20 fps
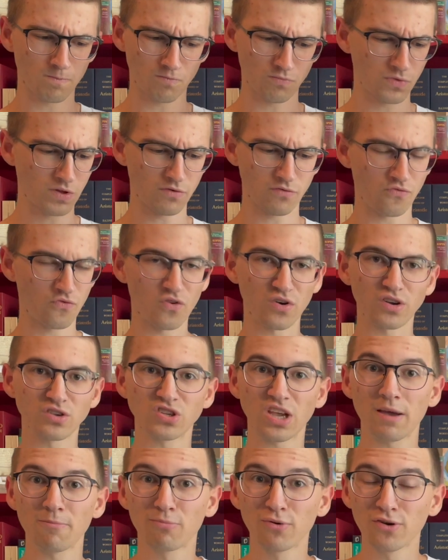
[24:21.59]
for
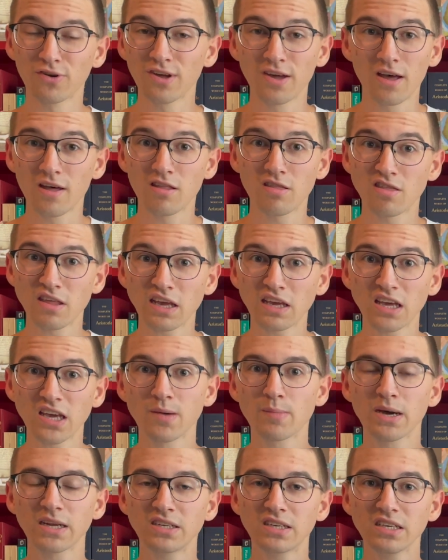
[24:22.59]
example, thinking
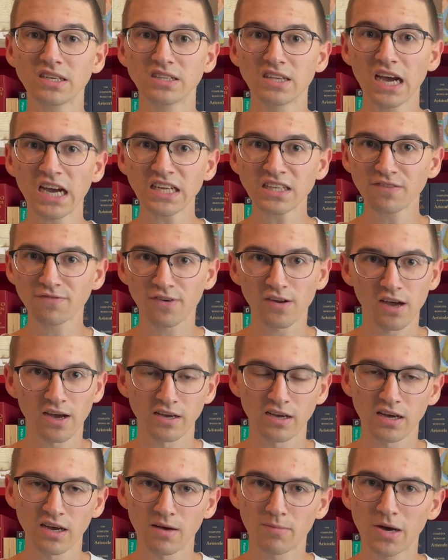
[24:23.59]
about die
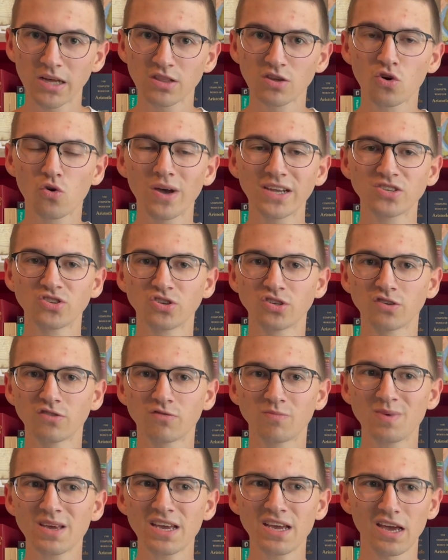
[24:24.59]
Seinsfrage, about the question of
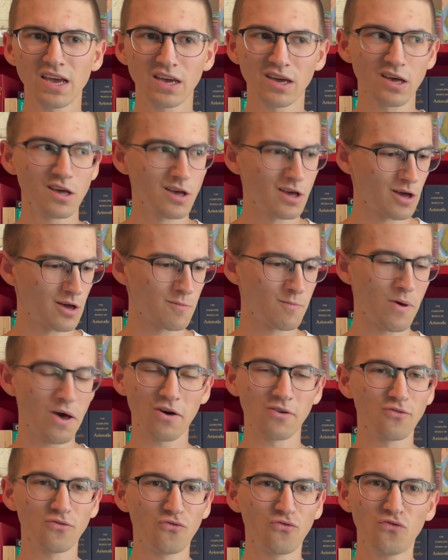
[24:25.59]
being,
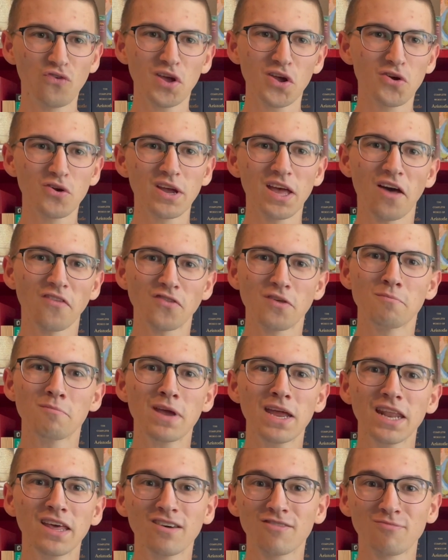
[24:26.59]
about figuring out the
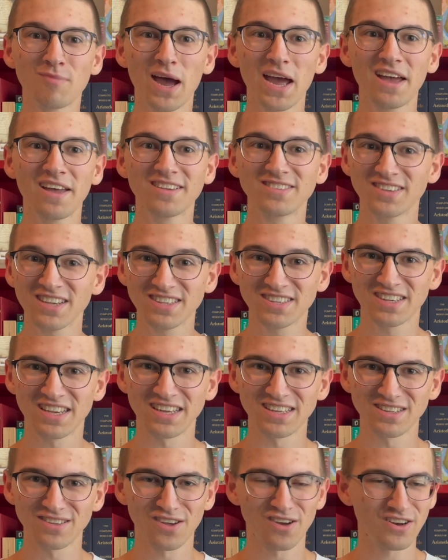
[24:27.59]
meaning of my
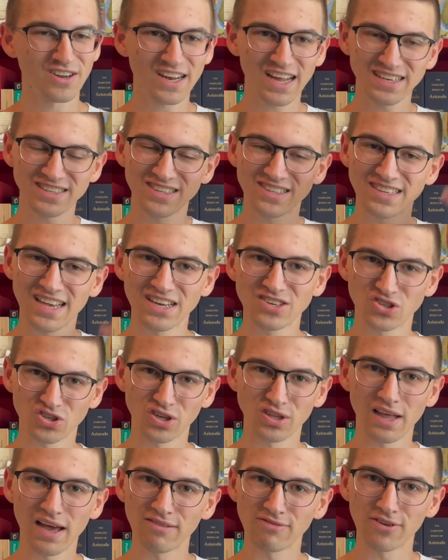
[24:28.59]
existence on an existential
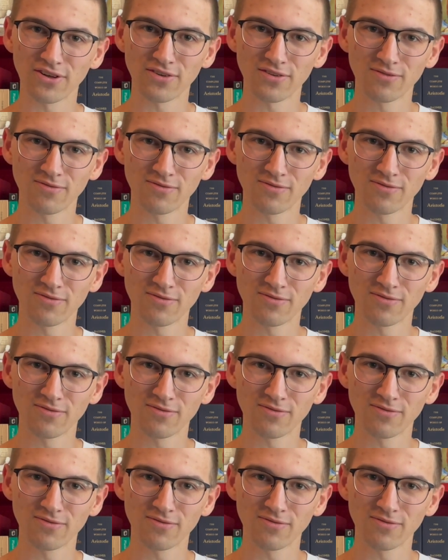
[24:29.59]
level.